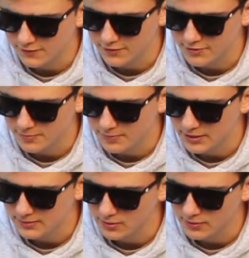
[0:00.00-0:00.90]
First
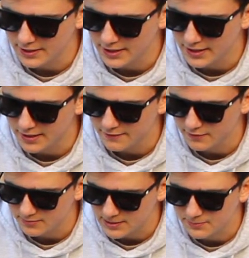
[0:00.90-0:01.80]
putting mold I have
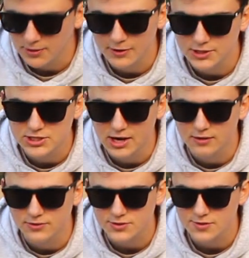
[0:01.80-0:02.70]
are my Pro D
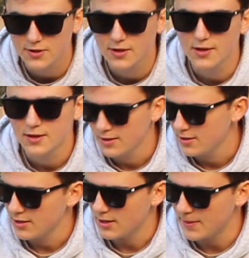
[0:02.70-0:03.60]
Challengers.
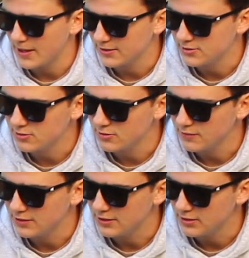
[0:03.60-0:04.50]
I bagged 2 of
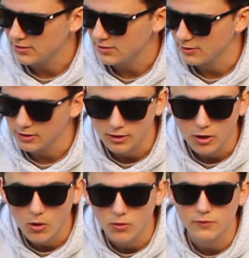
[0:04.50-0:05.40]
these. They're
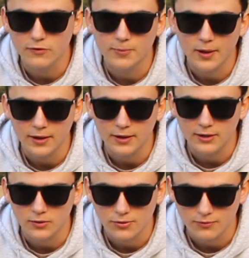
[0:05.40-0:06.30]
only for putting. I
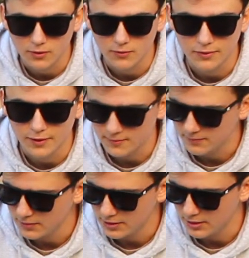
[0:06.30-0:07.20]
don't throw with them.
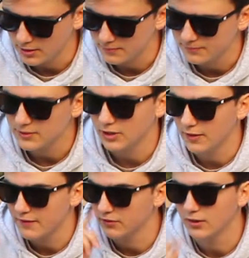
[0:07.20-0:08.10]

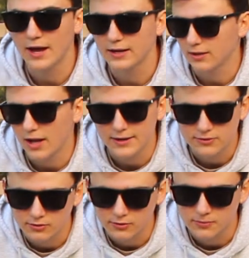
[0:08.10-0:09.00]
They have a lot of glide
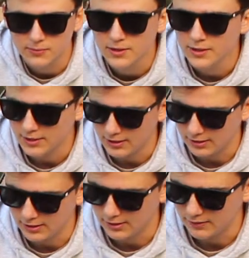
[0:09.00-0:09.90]
to them,
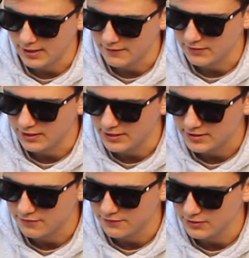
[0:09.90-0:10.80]
and they have a
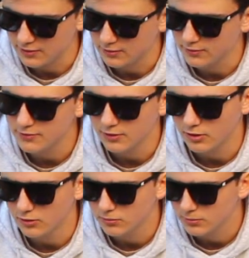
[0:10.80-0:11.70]
nice feel.
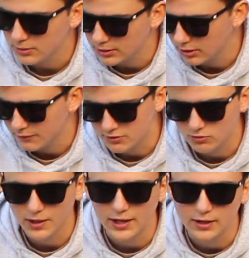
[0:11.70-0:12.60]
So, if it's
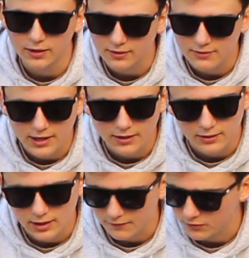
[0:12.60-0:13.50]
raining, I don't
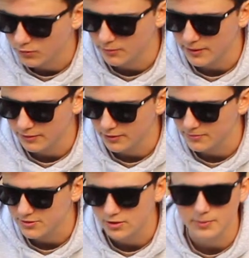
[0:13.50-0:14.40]
have to worry about
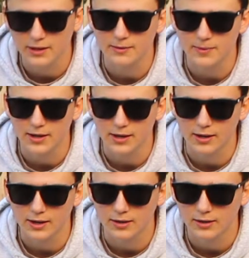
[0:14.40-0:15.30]
them slipping out of my
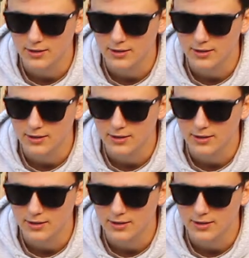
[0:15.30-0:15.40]
hand,